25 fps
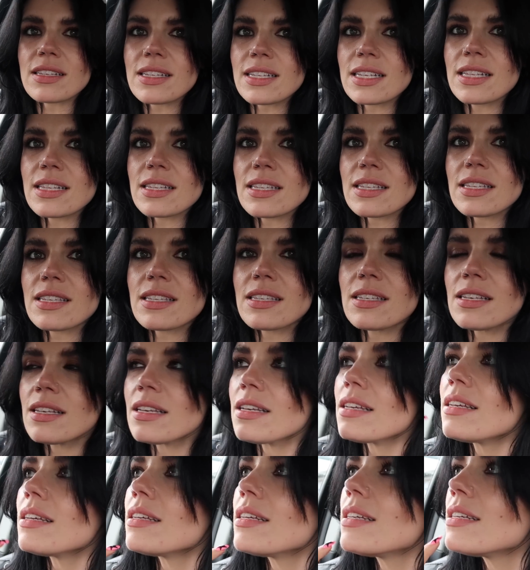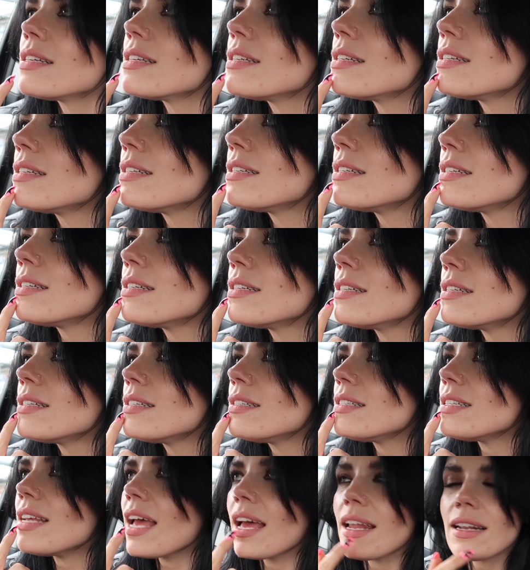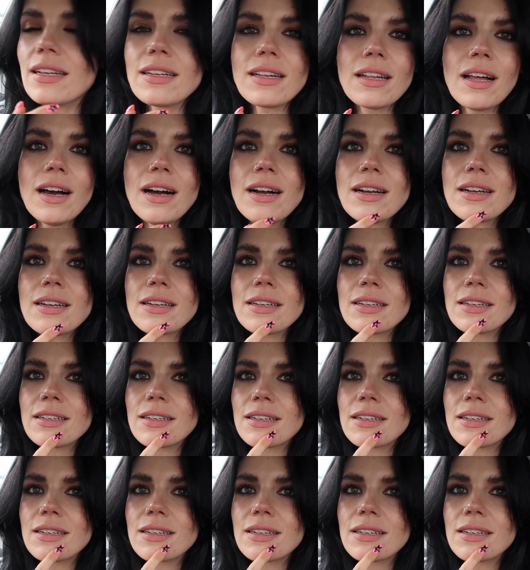since 10 o'clock.